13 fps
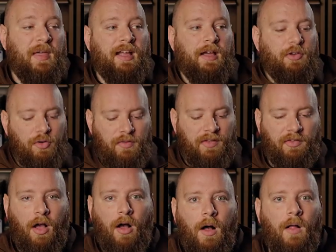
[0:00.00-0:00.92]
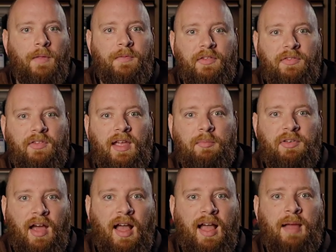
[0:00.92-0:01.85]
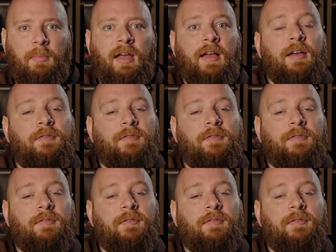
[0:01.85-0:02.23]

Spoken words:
They could do this all at the same time,